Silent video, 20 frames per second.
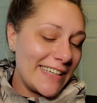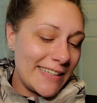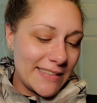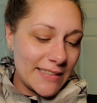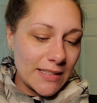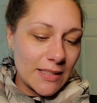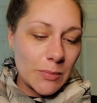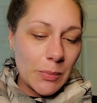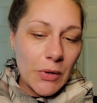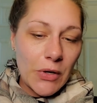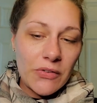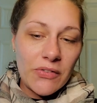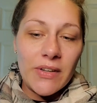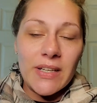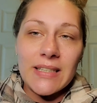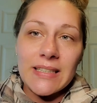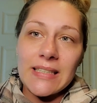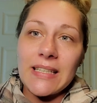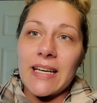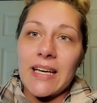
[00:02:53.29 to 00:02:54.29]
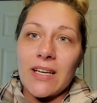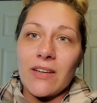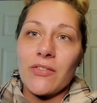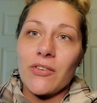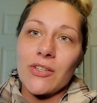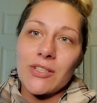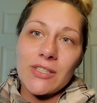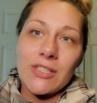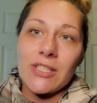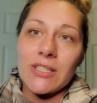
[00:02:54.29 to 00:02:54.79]
This is a perfect day
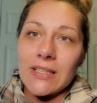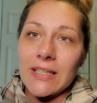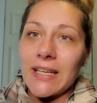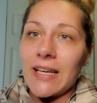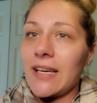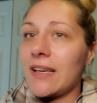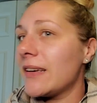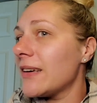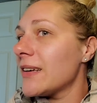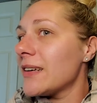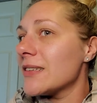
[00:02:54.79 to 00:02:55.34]
for chili.